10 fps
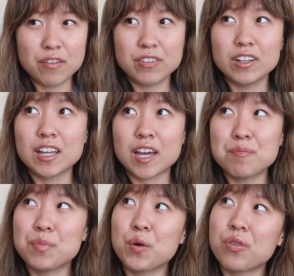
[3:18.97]
I feel like
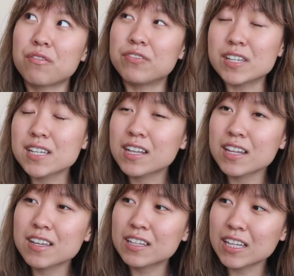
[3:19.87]
I'm both
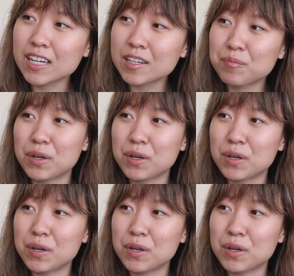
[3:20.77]
physically clean,